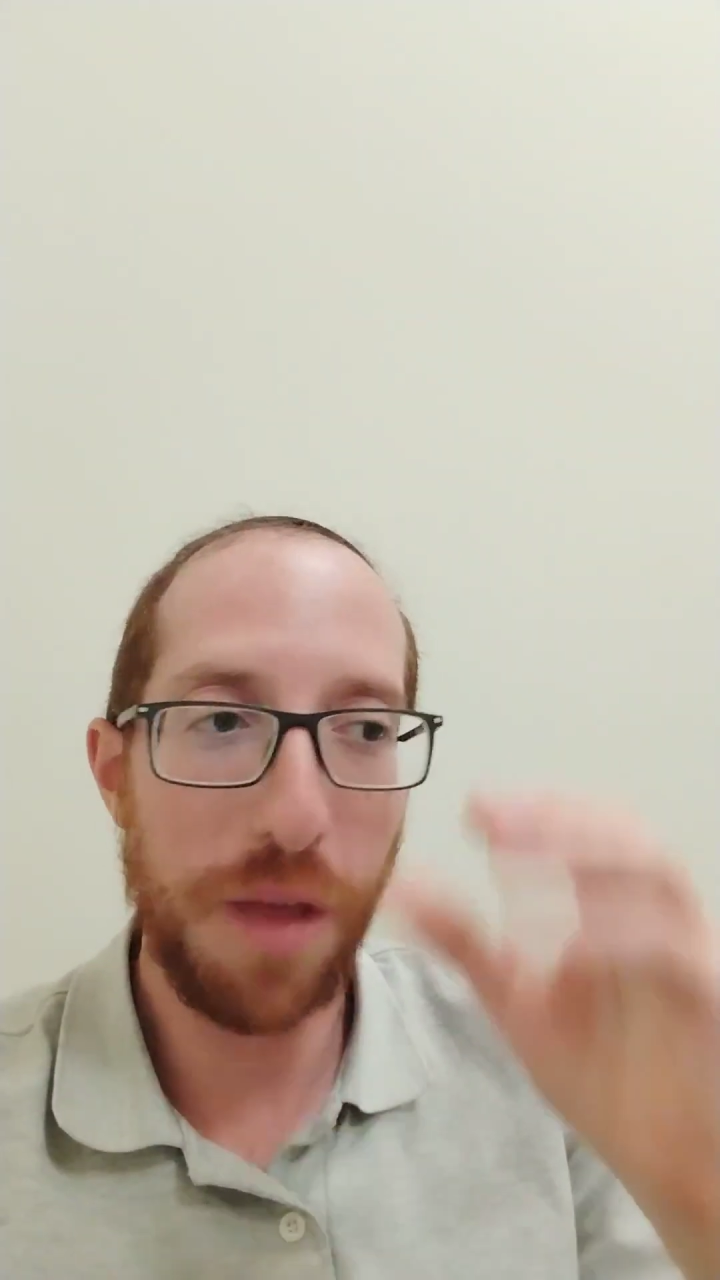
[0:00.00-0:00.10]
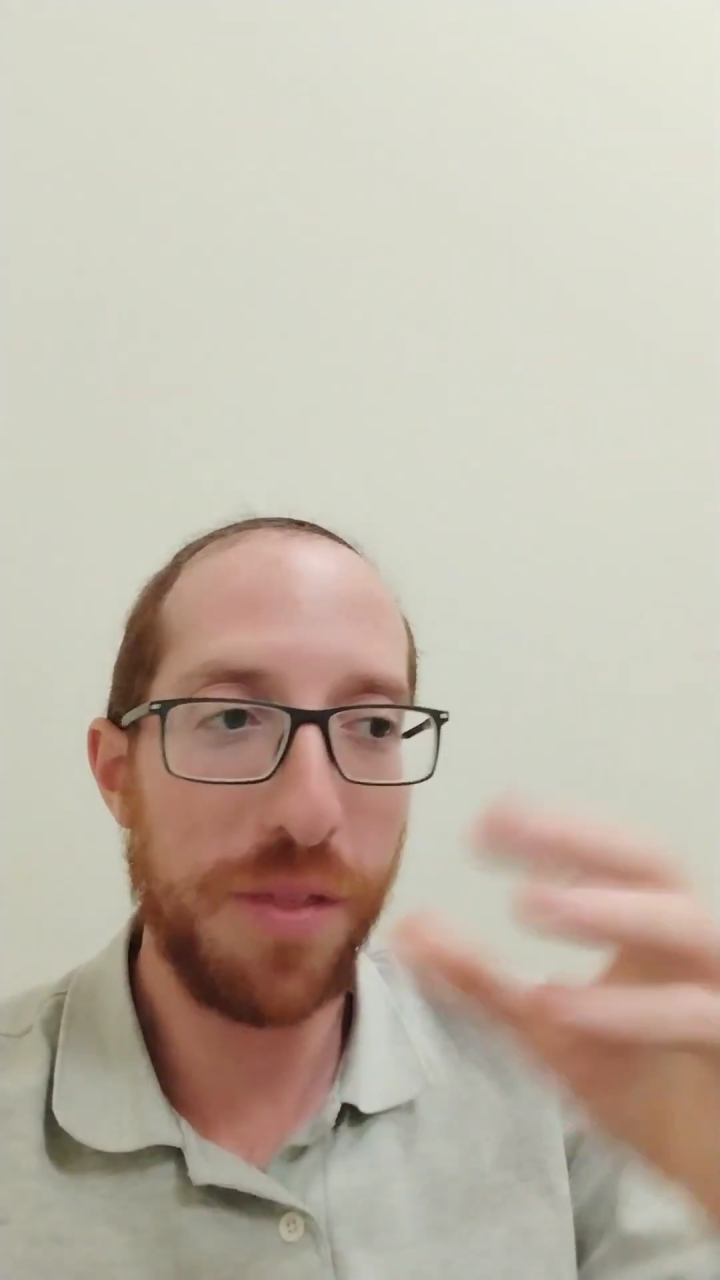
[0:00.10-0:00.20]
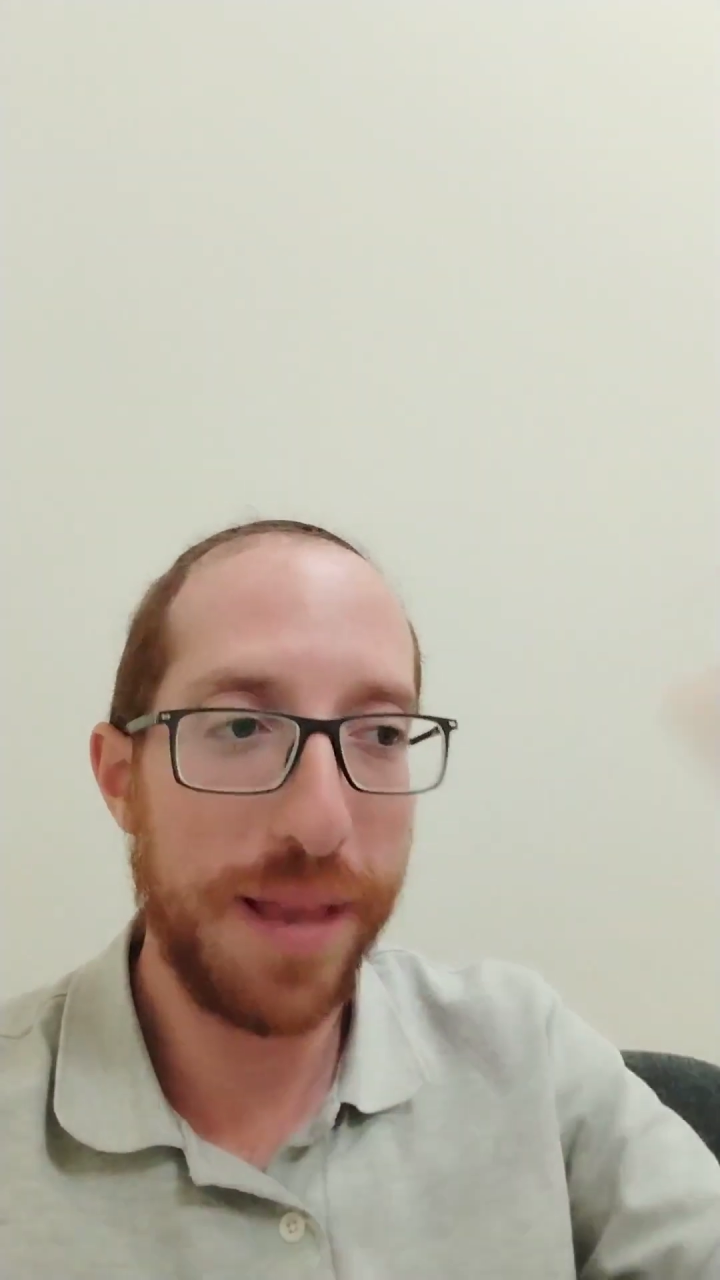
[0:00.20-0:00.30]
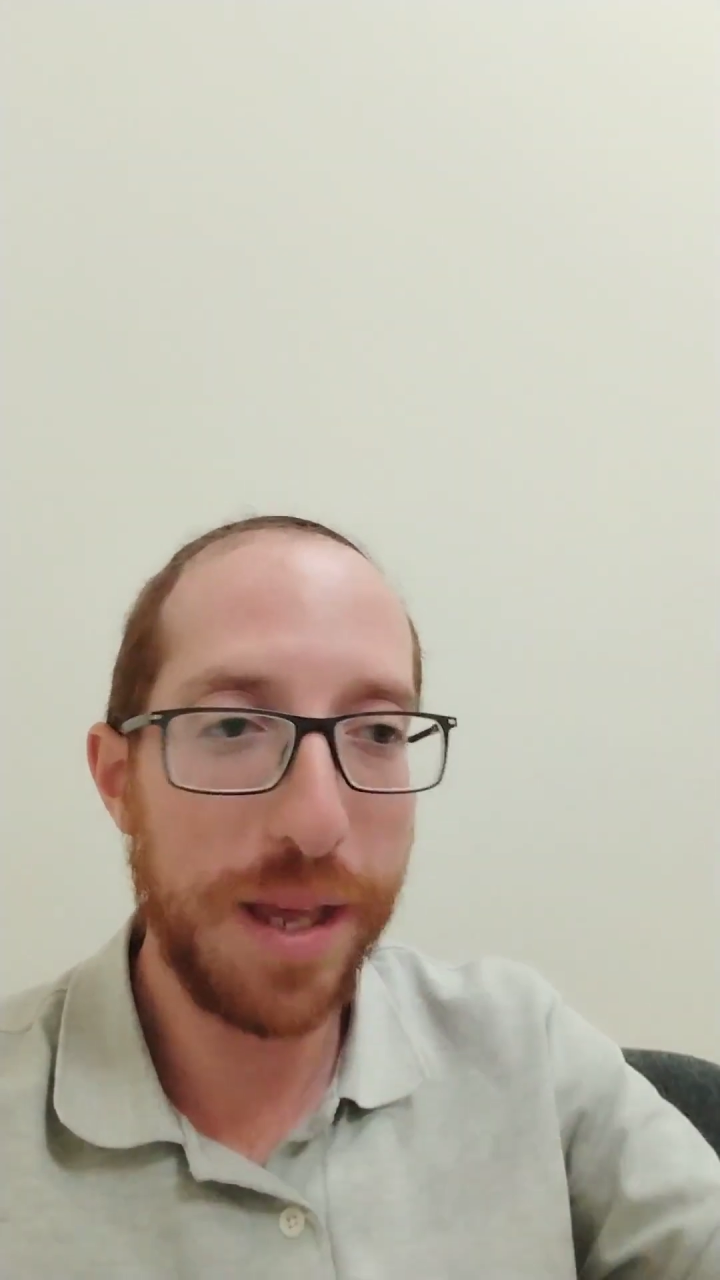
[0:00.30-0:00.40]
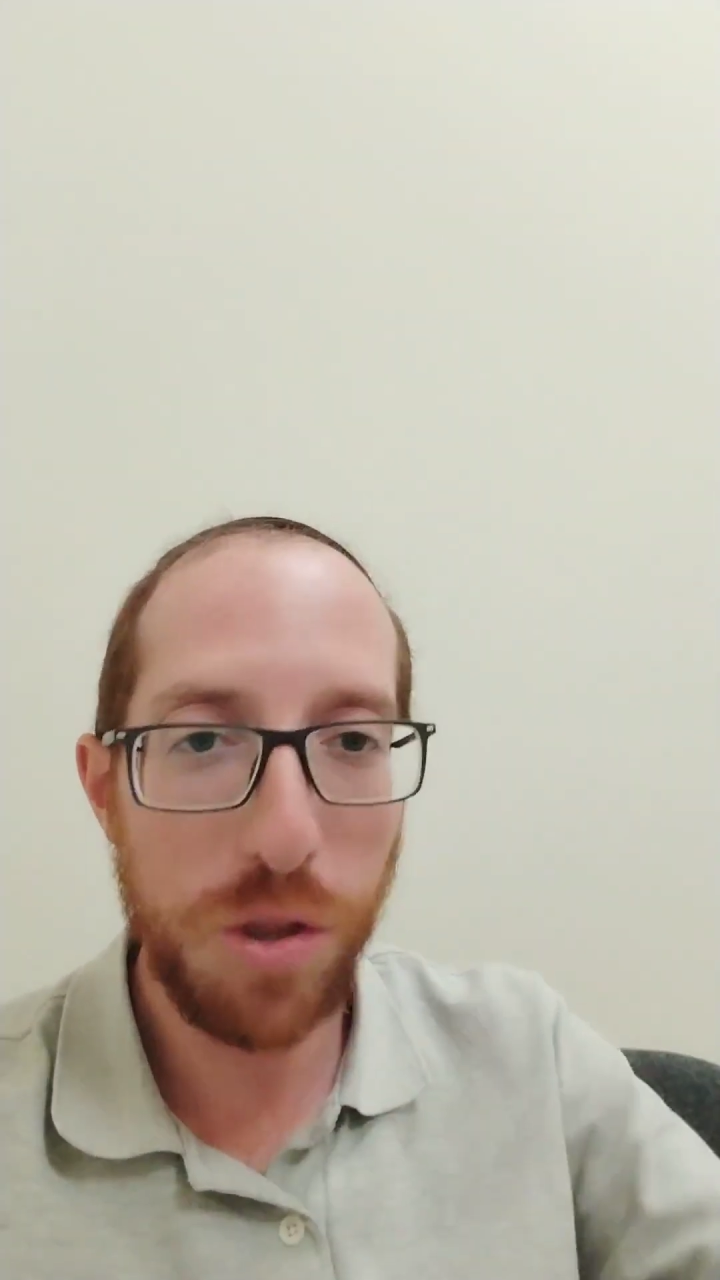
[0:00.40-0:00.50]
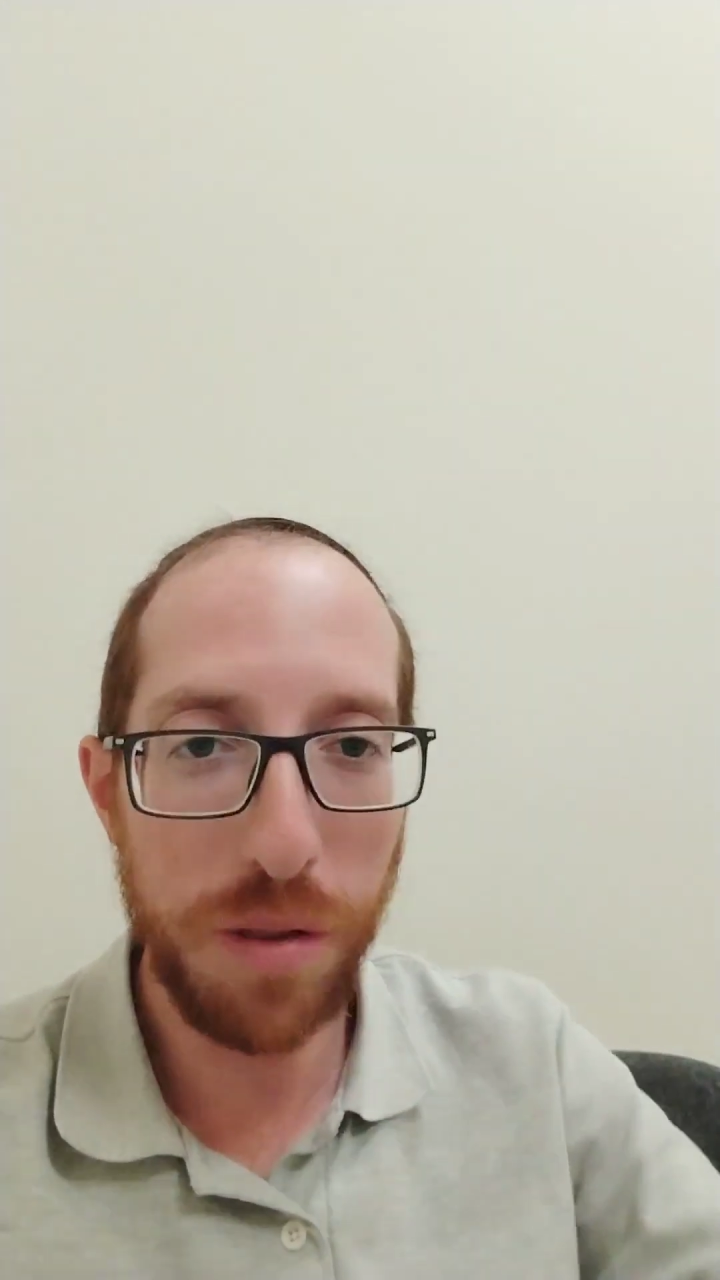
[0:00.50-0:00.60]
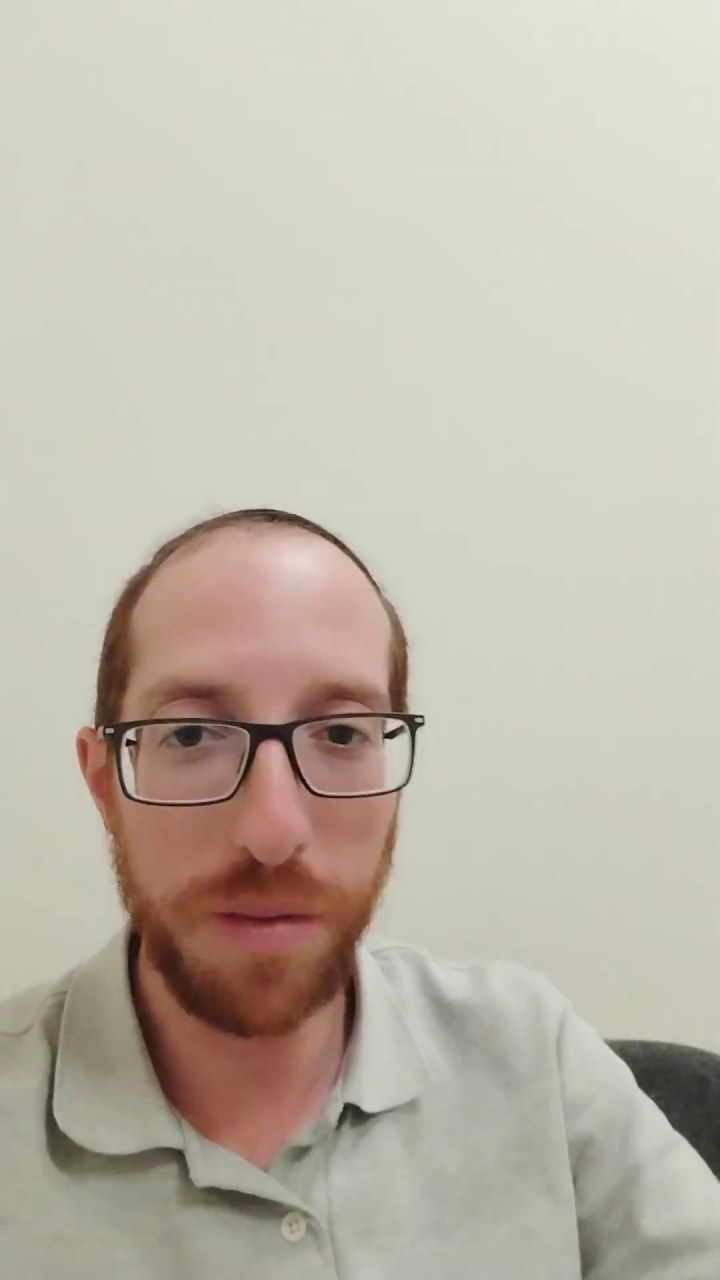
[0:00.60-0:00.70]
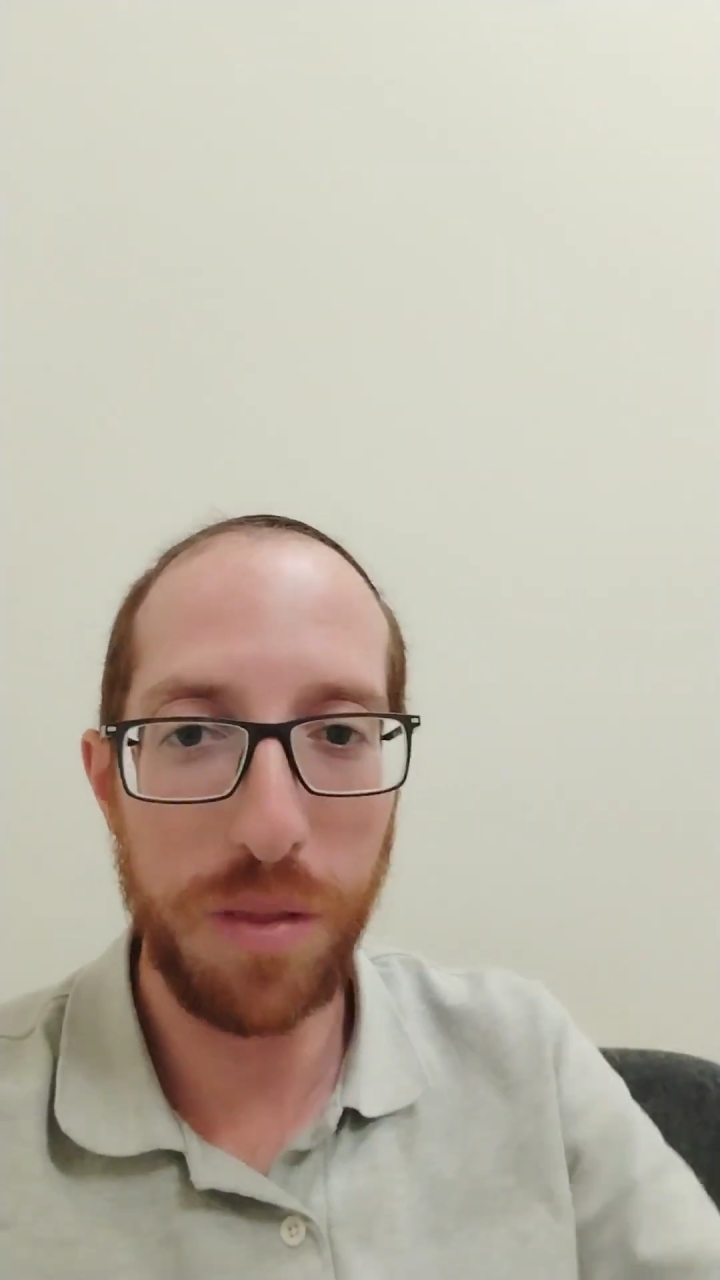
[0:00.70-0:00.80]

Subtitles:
other nations